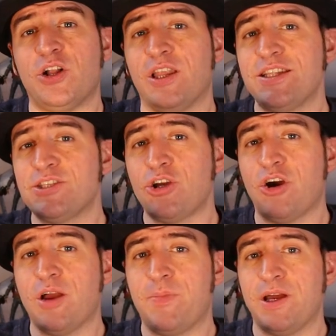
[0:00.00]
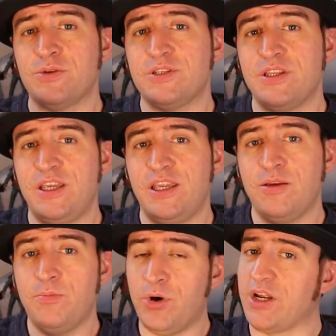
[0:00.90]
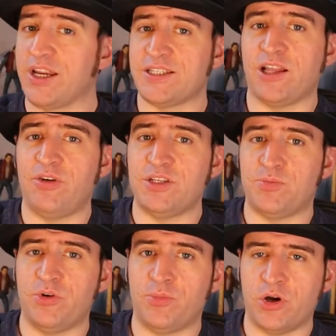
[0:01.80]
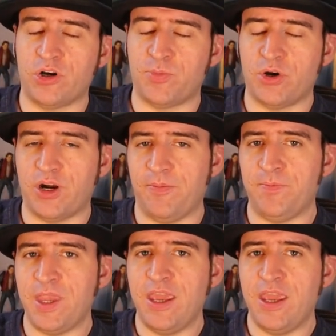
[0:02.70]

all, let's talk about the bug accelerator program.